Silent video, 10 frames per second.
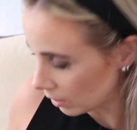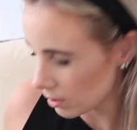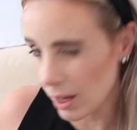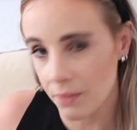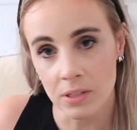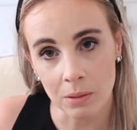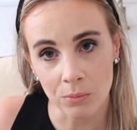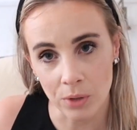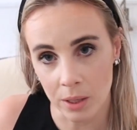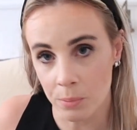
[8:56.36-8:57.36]
They have some
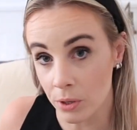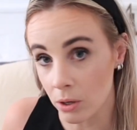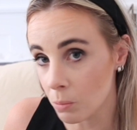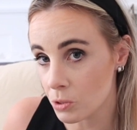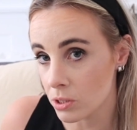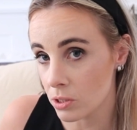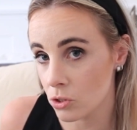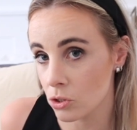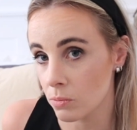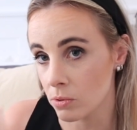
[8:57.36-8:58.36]
really pretty options in
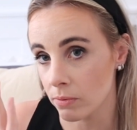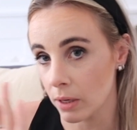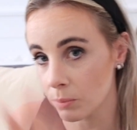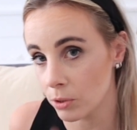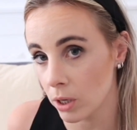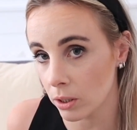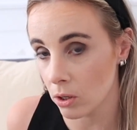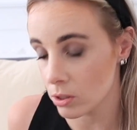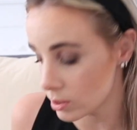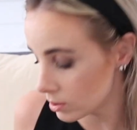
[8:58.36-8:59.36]
terms of like blue light
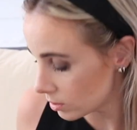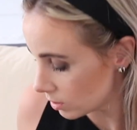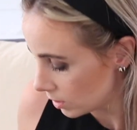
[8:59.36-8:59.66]
glasses.